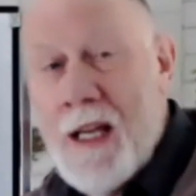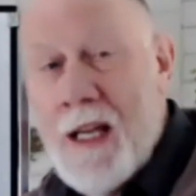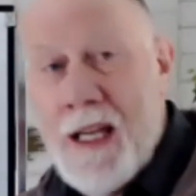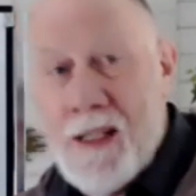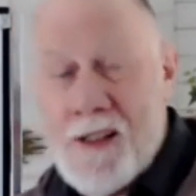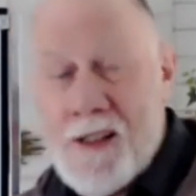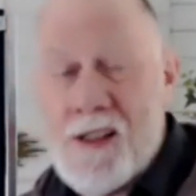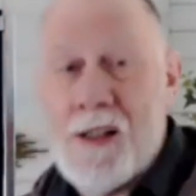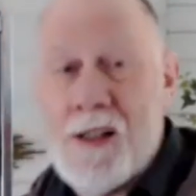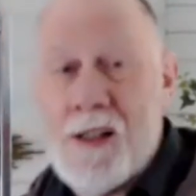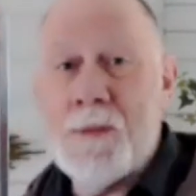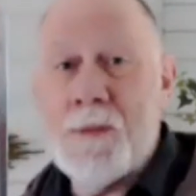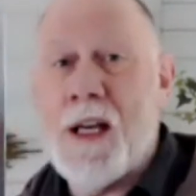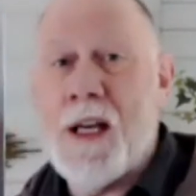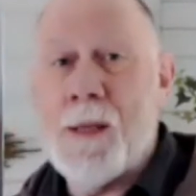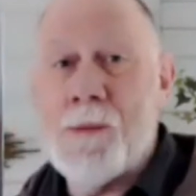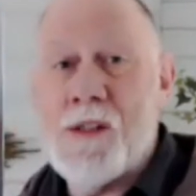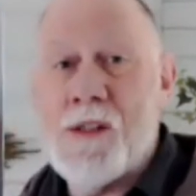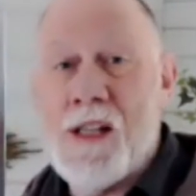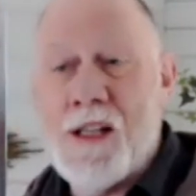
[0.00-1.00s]
And
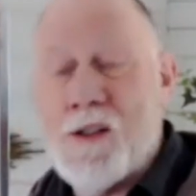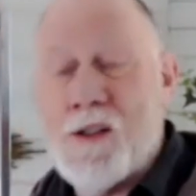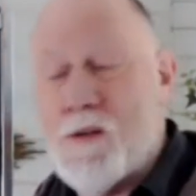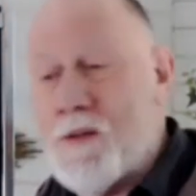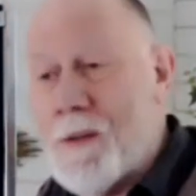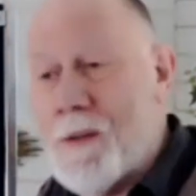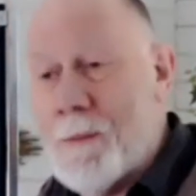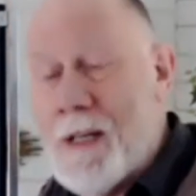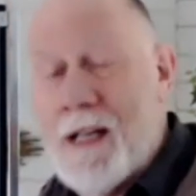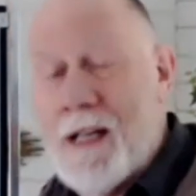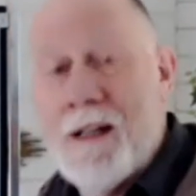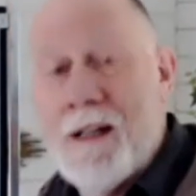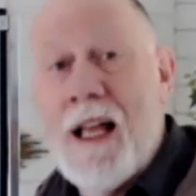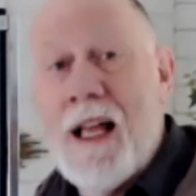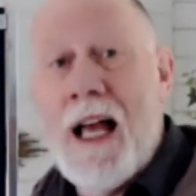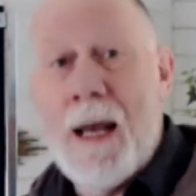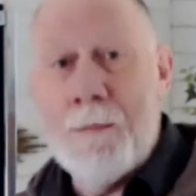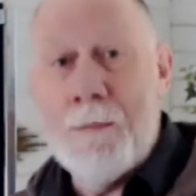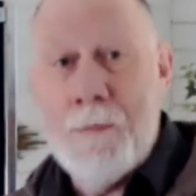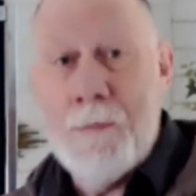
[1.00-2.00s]
sometimes that's from
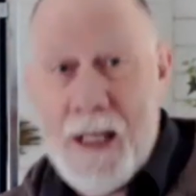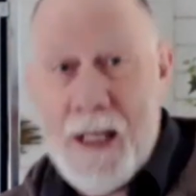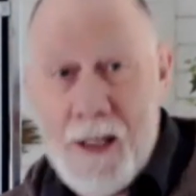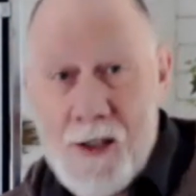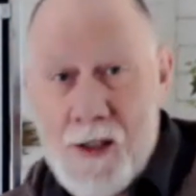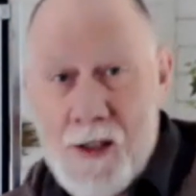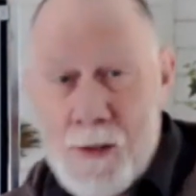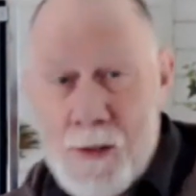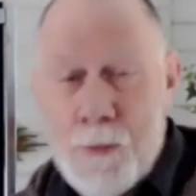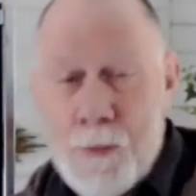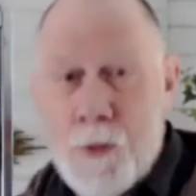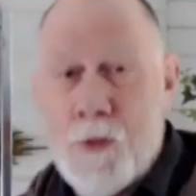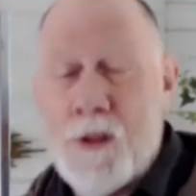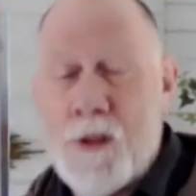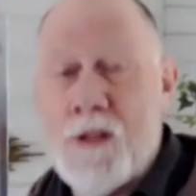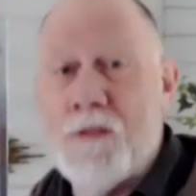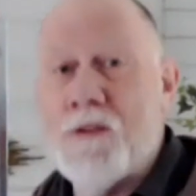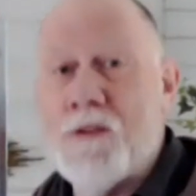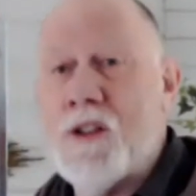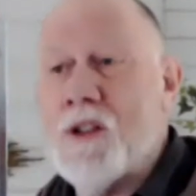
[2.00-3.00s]
a medicine
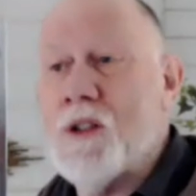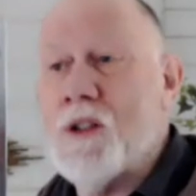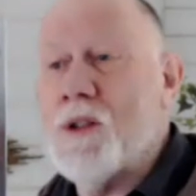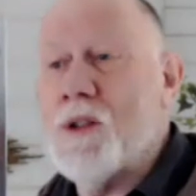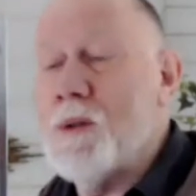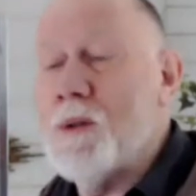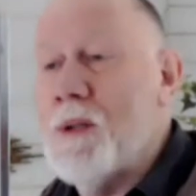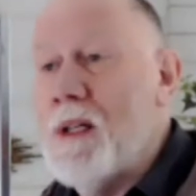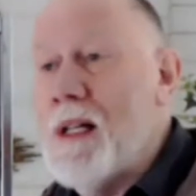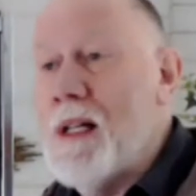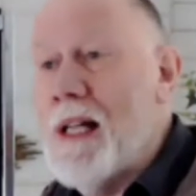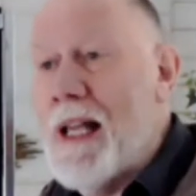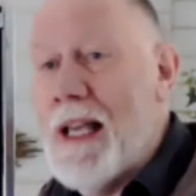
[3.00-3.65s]
point of view,